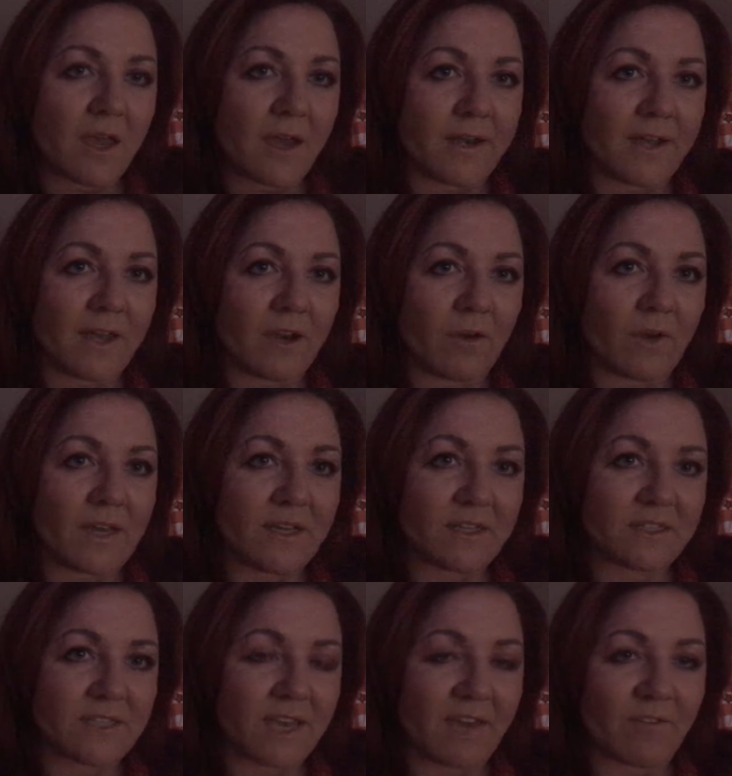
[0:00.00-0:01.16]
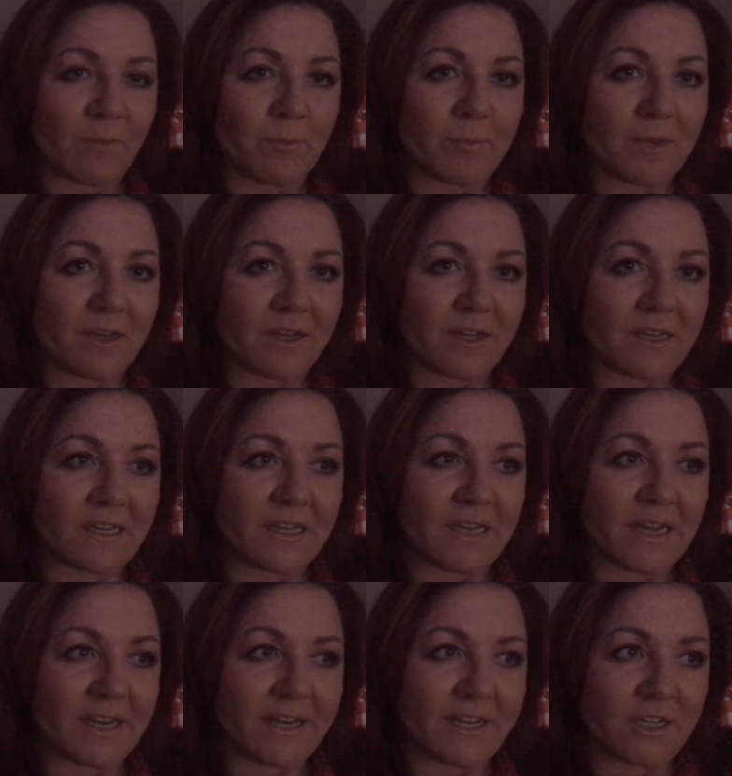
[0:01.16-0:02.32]
Now, how to have a better
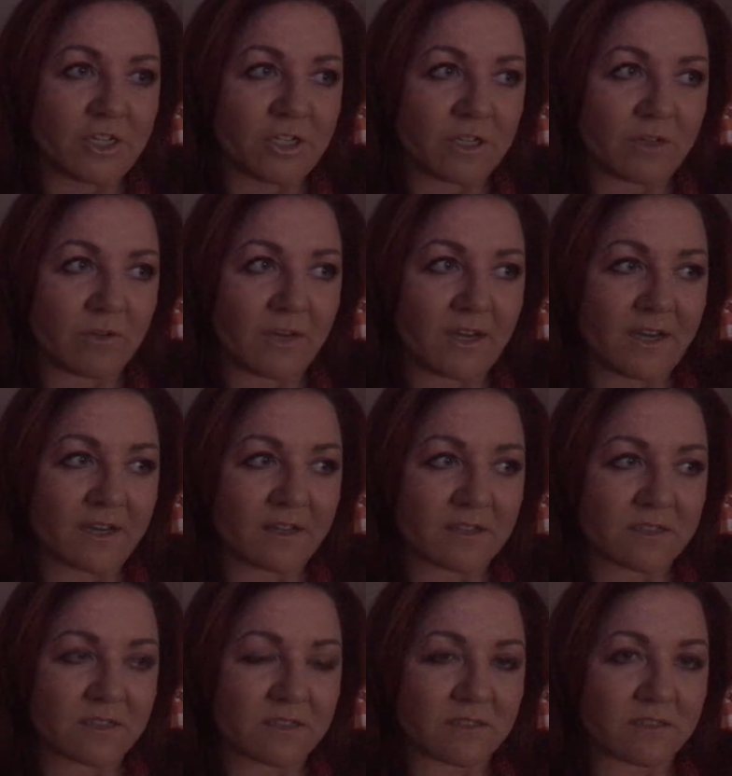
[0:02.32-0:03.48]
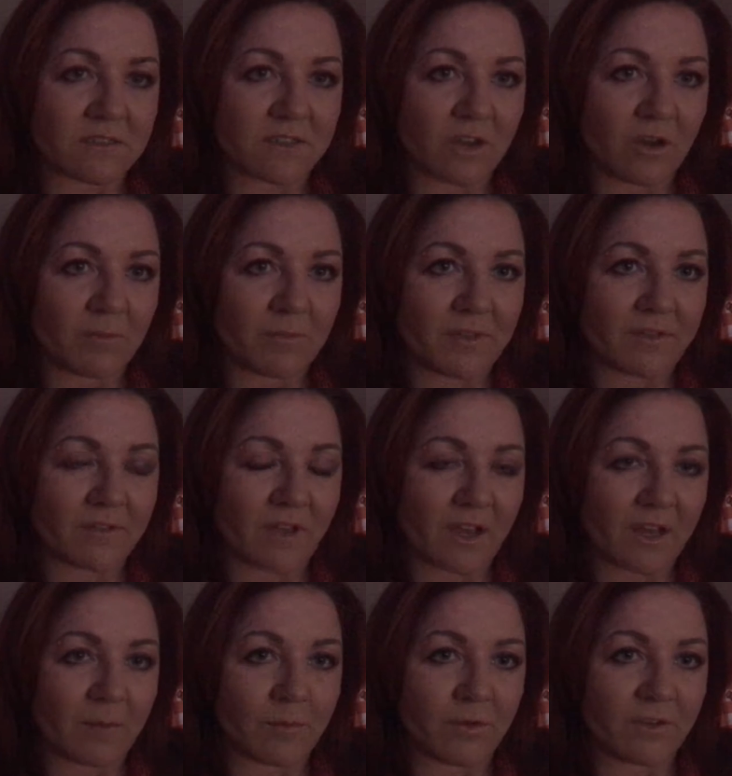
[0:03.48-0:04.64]
incarnation, or how to stop the
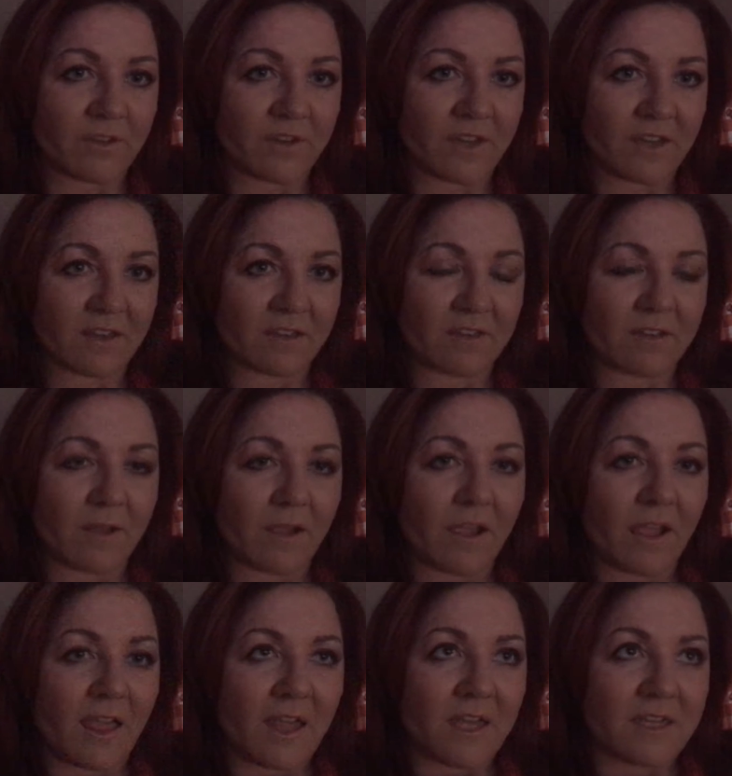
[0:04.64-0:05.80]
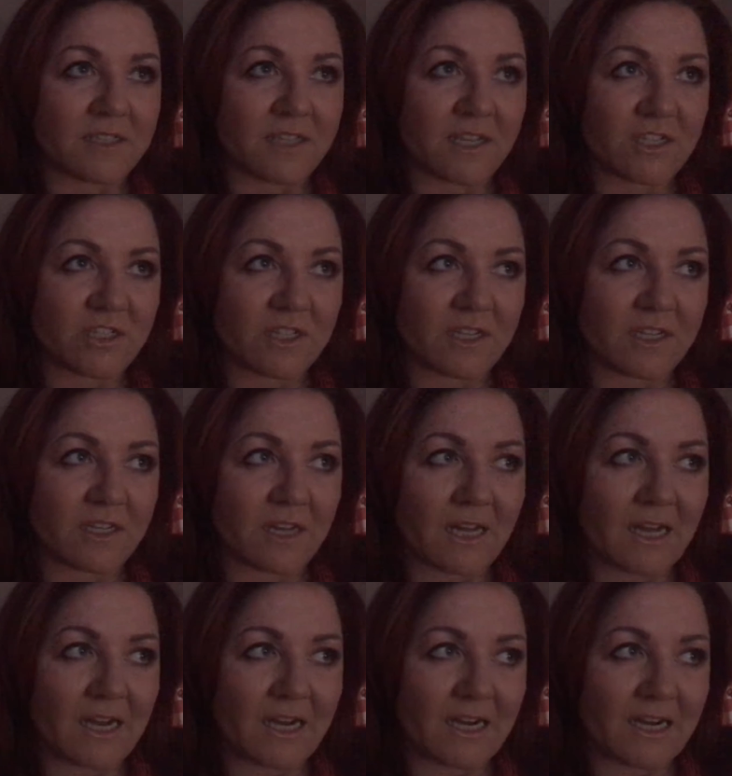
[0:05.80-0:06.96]
cycle of birth and death, is actually a little
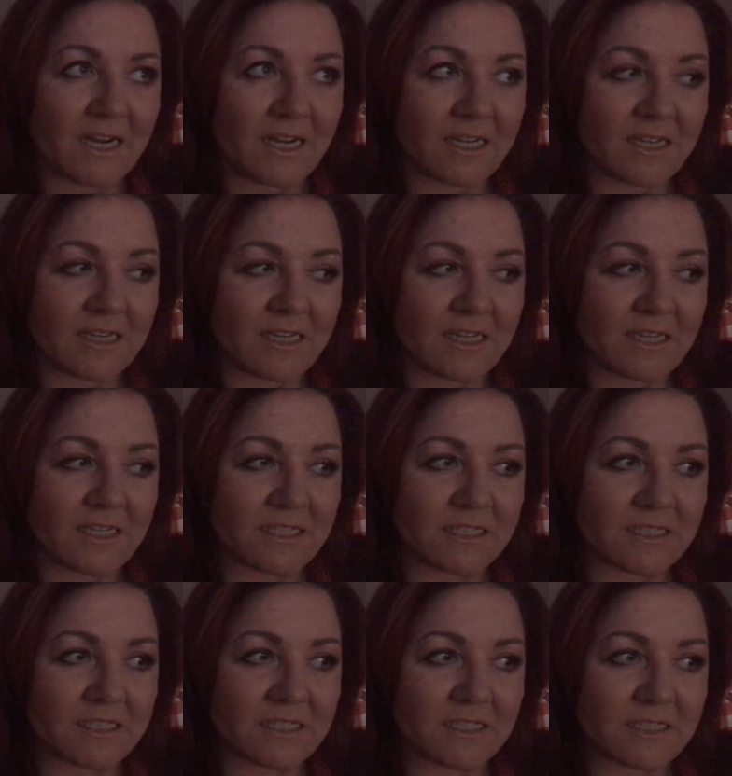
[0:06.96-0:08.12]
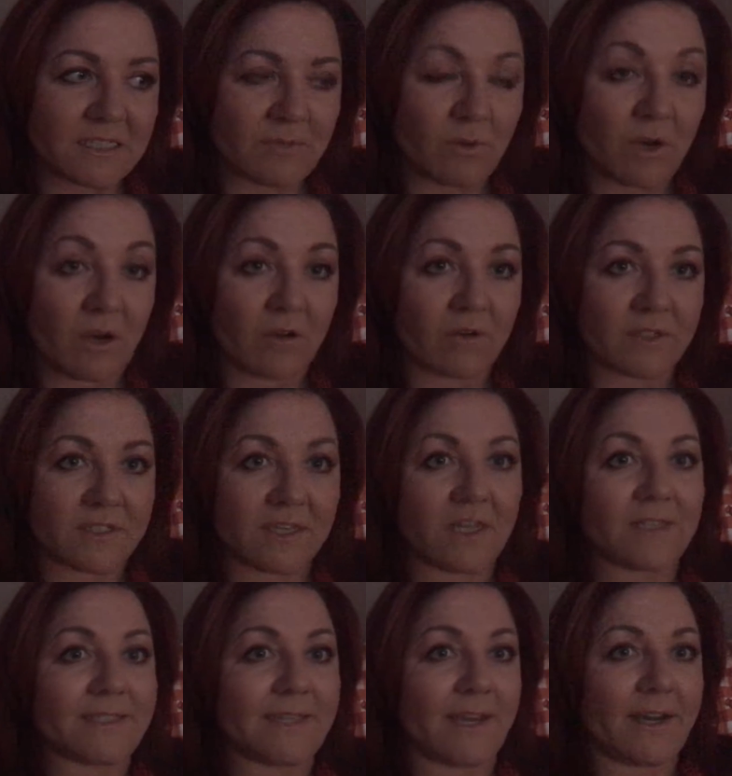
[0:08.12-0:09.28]
harder than it's going to
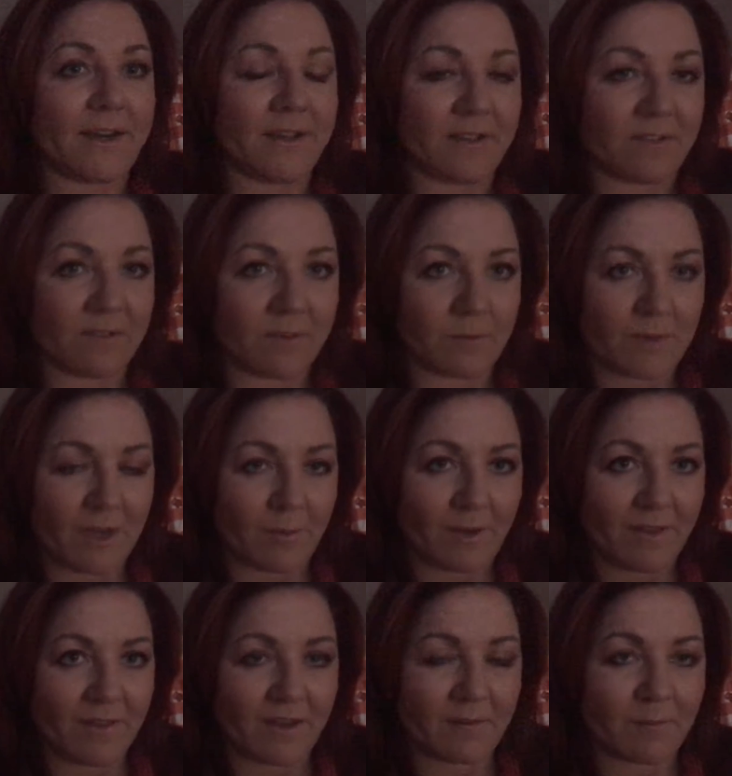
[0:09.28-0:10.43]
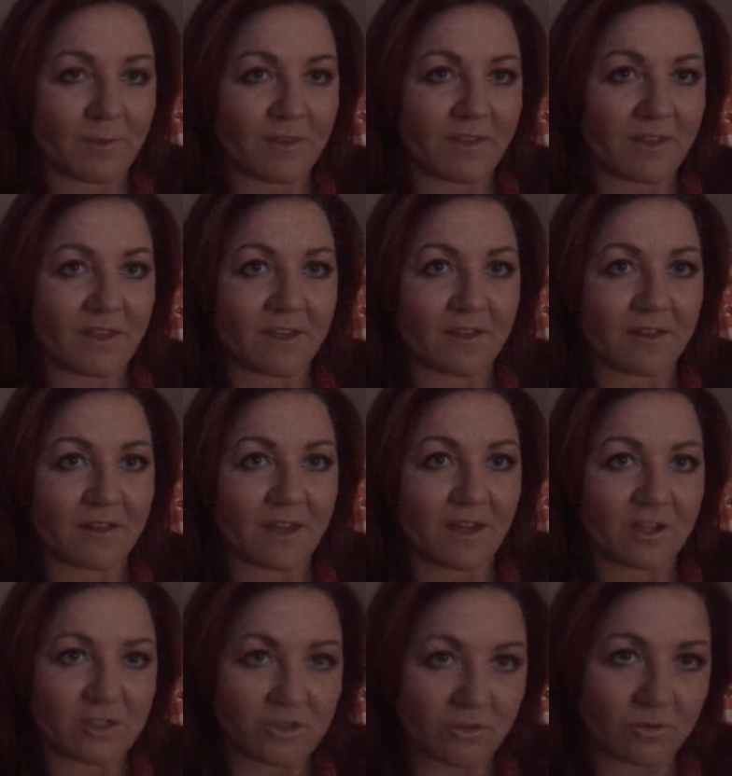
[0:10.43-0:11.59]
sound easy. How about that? But the
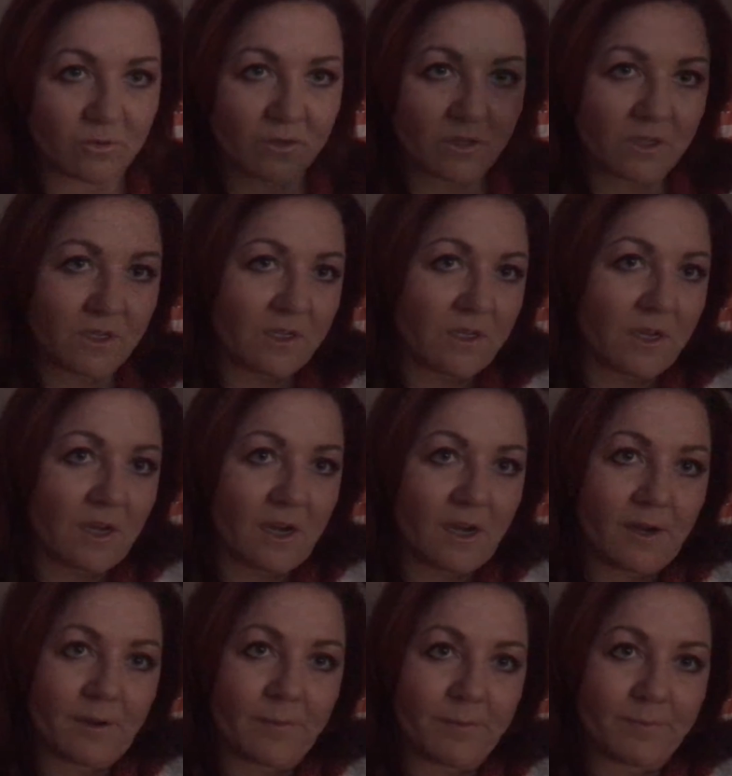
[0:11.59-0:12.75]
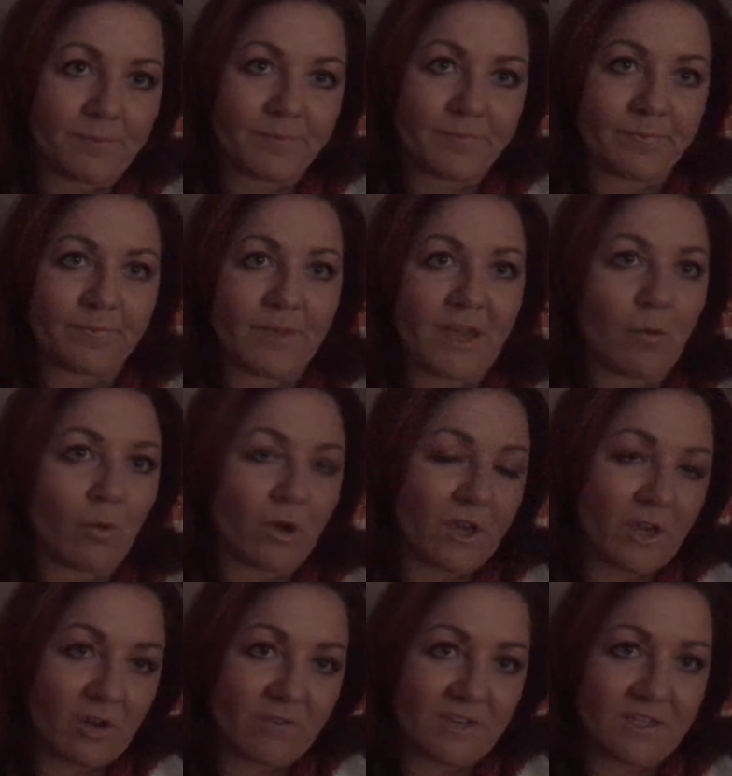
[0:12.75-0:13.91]
actual
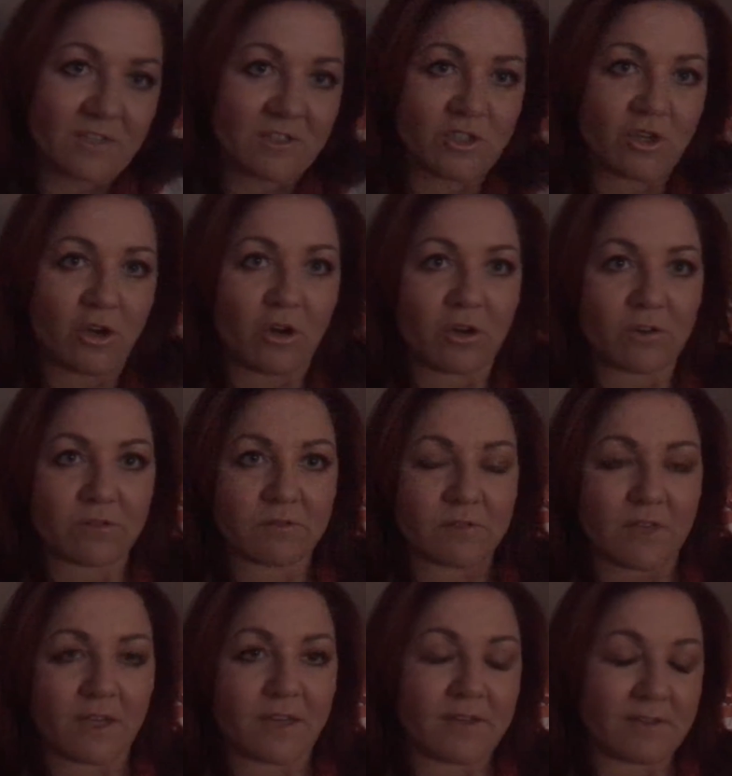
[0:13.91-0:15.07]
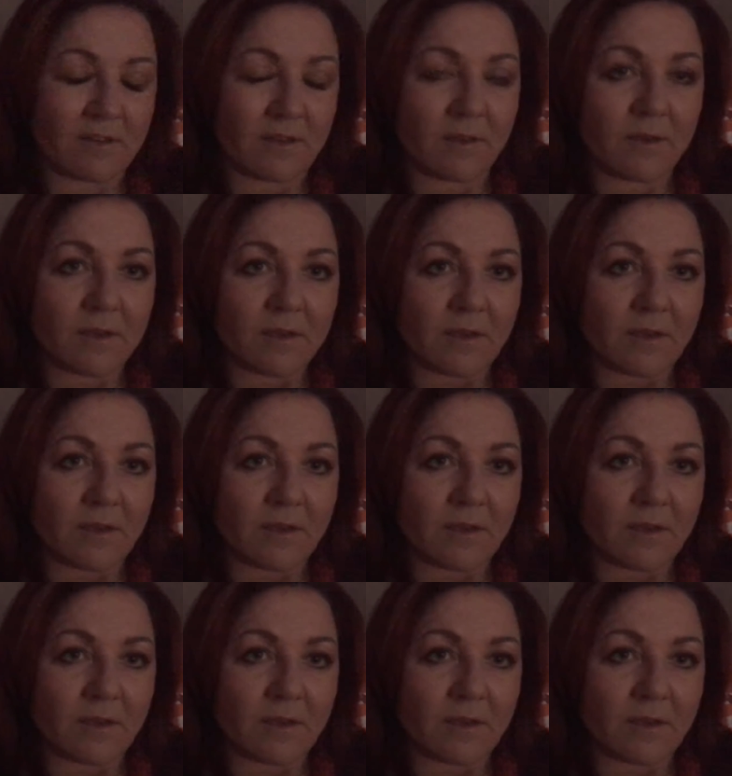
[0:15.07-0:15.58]
outworking of it is not that easy.